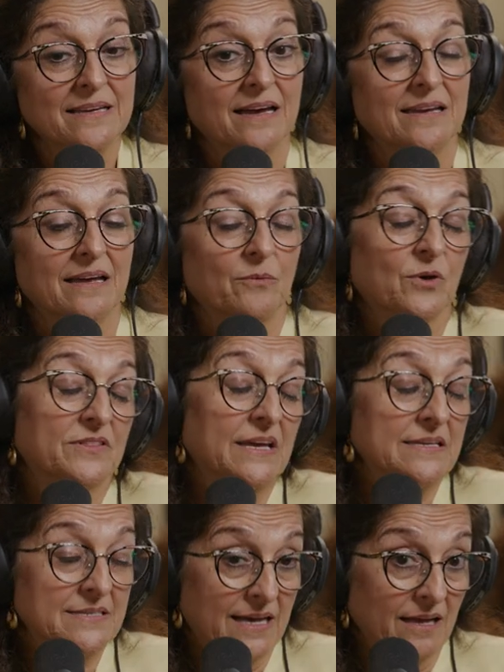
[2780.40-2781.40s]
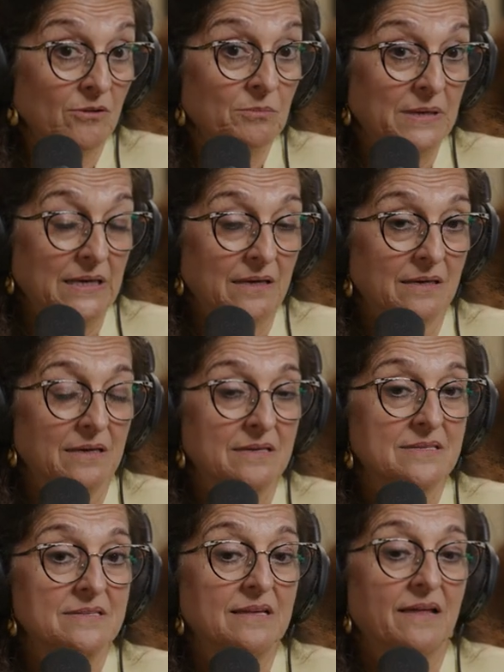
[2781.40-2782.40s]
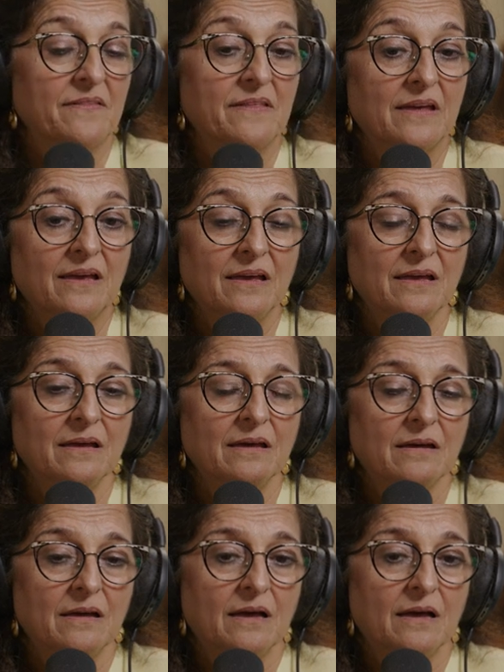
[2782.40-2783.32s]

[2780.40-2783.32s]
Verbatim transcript: side mm. what they tell me is that they